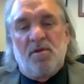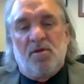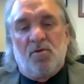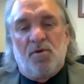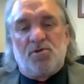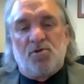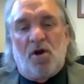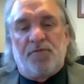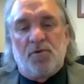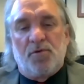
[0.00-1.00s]
which
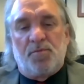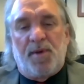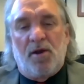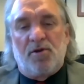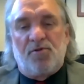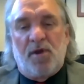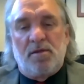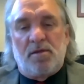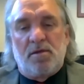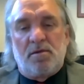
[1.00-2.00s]
offers
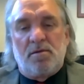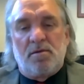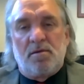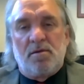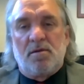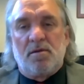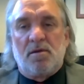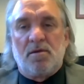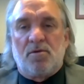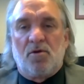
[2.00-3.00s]
paratransit
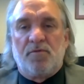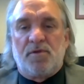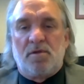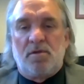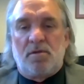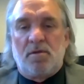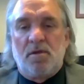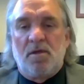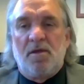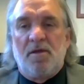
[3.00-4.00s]
services,
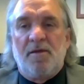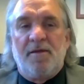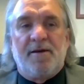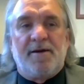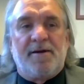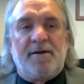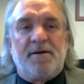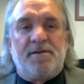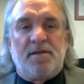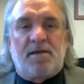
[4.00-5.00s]

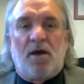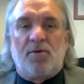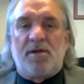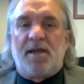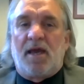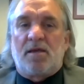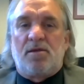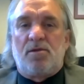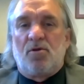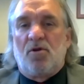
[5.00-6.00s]
discounted
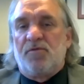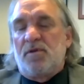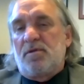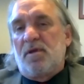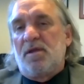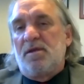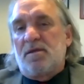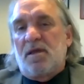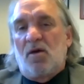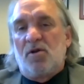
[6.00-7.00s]
taxi service, and
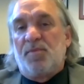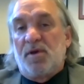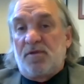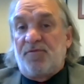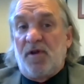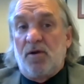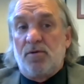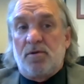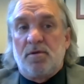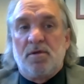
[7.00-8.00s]
discounted bus
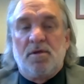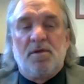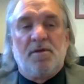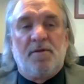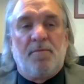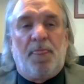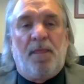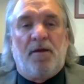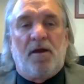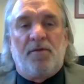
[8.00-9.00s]
fares.
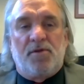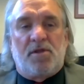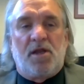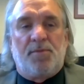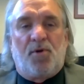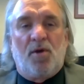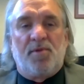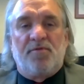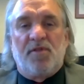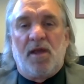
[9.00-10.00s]
The State
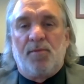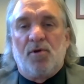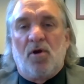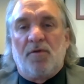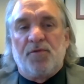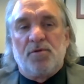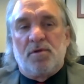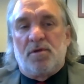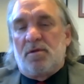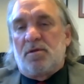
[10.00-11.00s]
Department of Labor offers
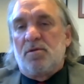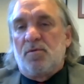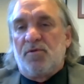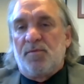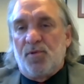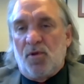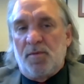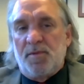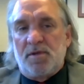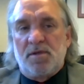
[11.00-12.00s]
assistance with employment.